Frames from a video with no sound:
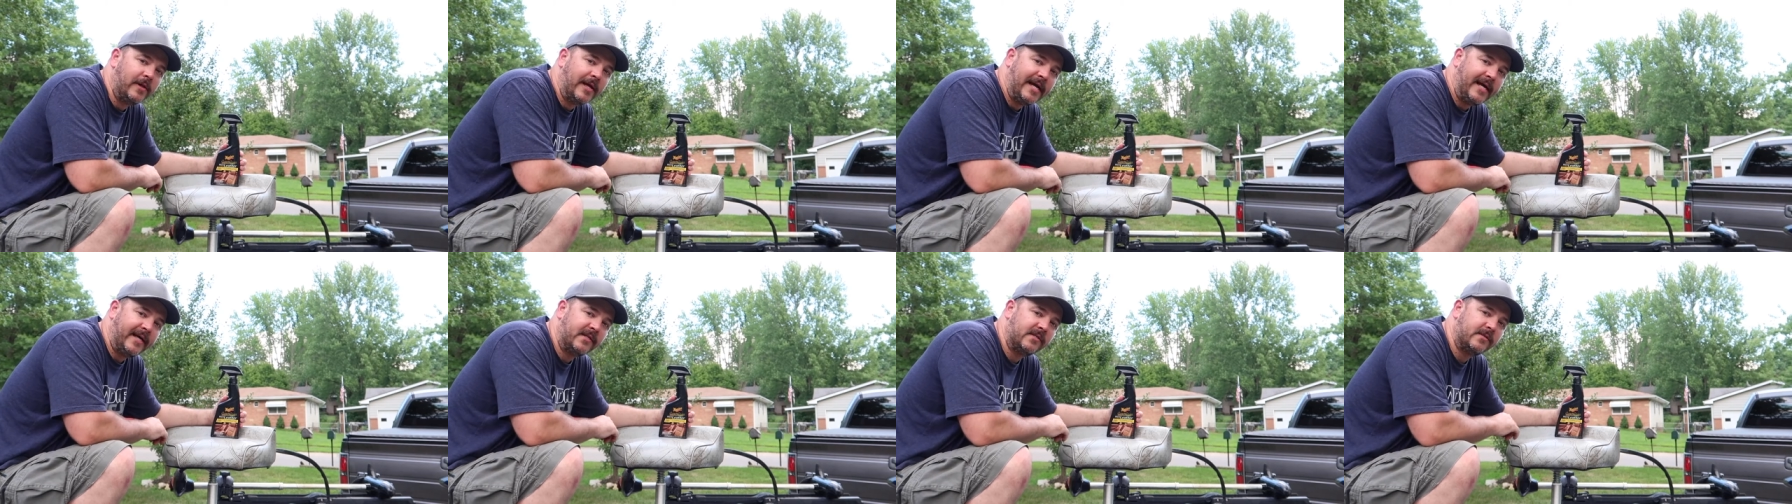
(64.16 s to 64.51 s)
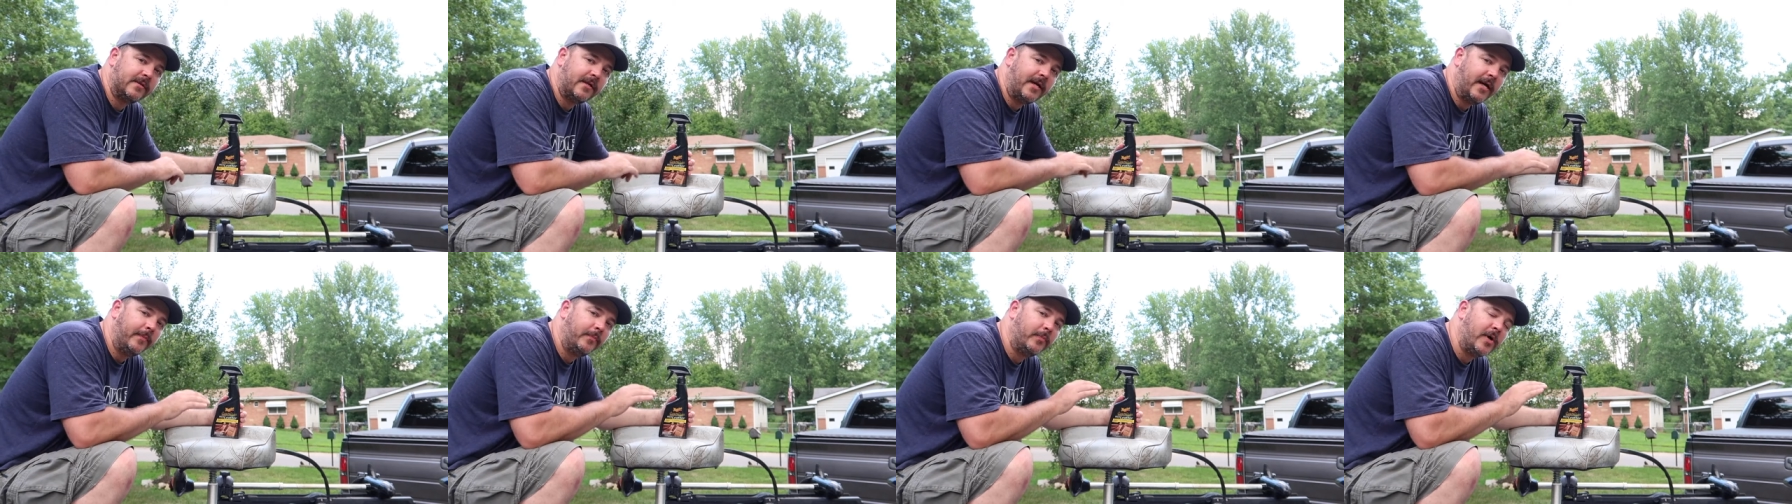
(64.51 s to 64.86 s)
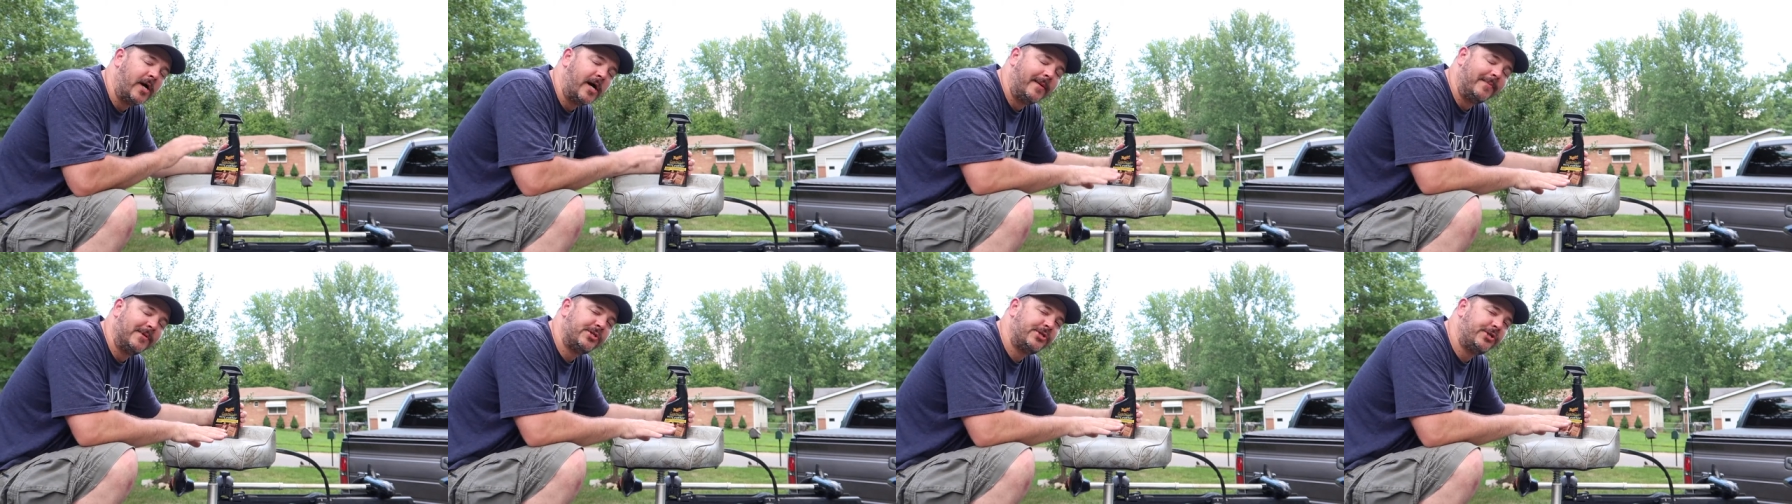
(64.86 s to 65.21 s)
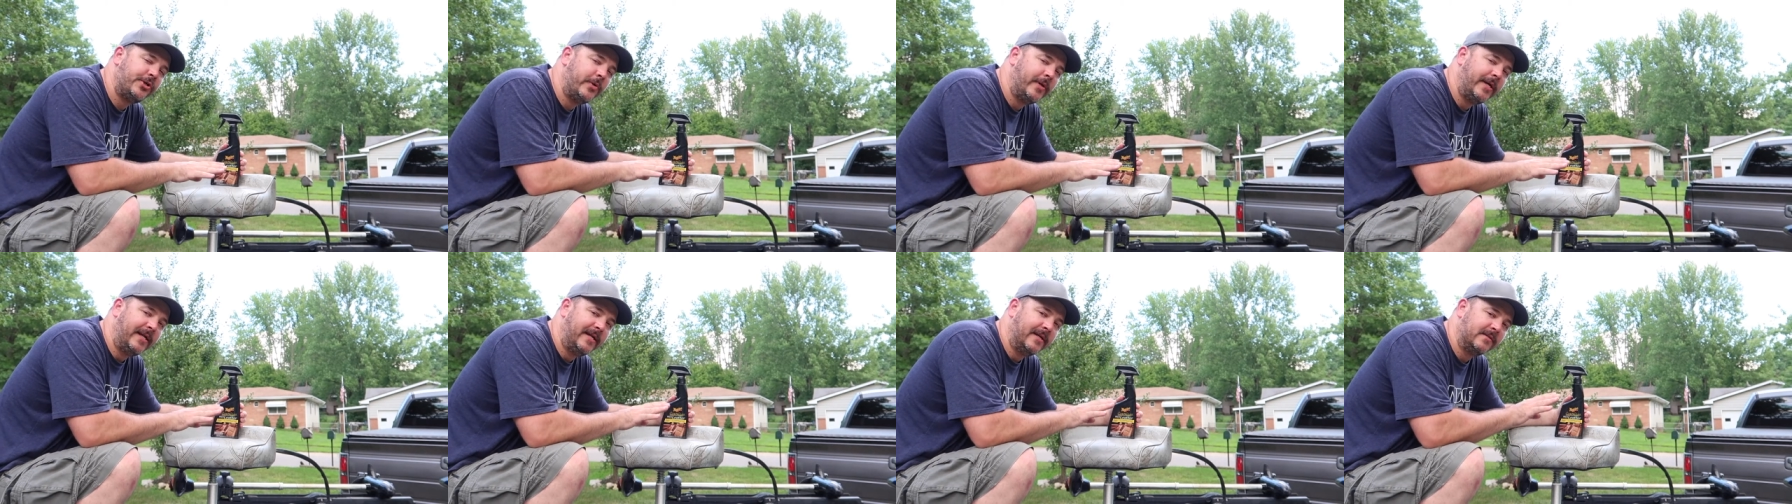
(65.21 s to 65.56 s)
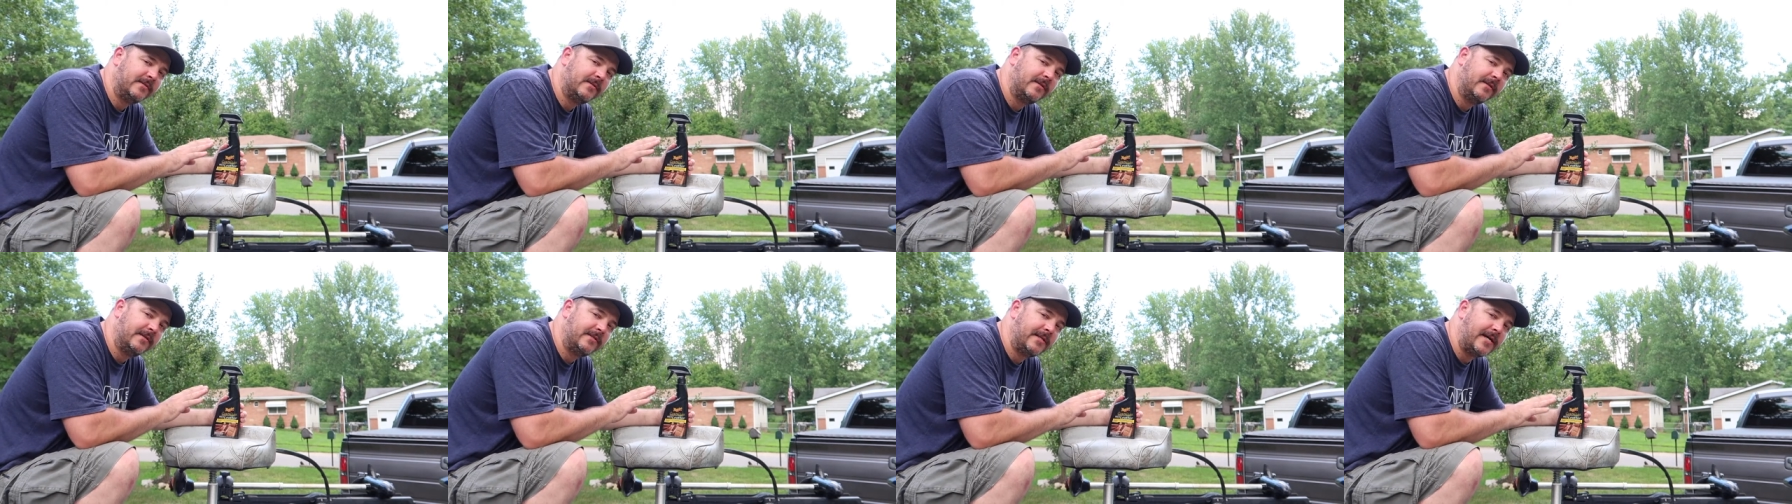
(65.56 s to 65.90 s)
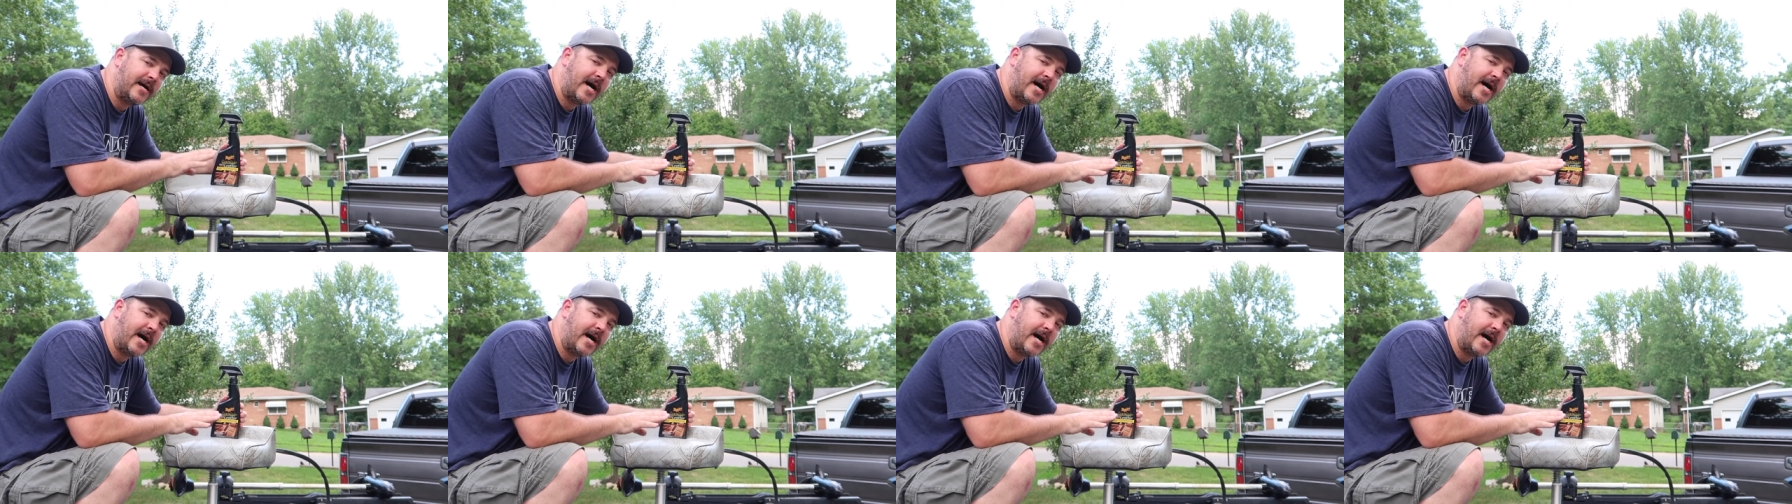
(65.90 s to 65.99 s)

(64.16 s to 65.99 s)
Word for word: class. I promise you it is the